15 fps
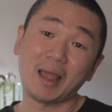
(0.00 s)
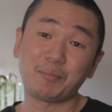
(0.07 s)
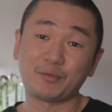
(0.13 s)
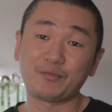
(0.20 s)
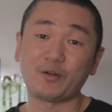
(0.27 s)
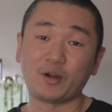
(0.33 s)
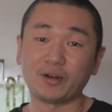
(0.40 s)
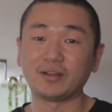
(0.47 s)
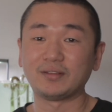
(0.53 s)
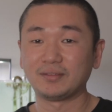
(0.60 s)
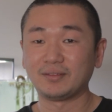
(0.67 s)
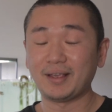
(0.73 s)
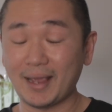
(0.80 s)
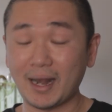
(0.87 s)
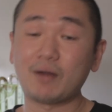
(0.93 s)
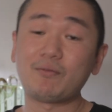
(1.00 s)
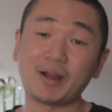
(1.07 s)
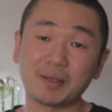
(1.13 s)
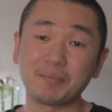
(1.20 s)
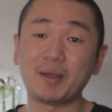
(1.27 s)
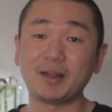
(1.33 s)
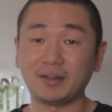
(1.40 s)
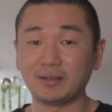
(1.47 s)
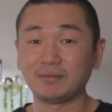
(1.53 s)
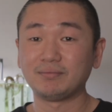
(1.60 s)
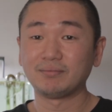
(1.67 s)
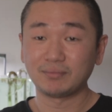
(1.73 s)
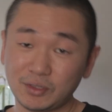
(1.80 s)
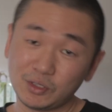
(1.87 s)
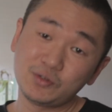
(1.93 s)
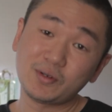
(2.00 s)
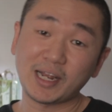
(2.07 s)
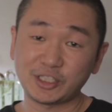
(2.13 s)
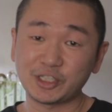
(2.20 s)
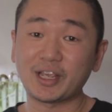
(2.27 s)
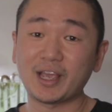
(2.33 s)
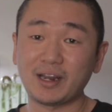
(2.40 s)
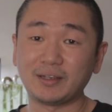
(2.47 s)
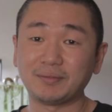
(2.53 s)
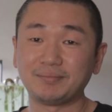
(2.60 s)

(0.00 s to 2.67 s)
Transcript: prefer it and I recommend it. You guys should get it.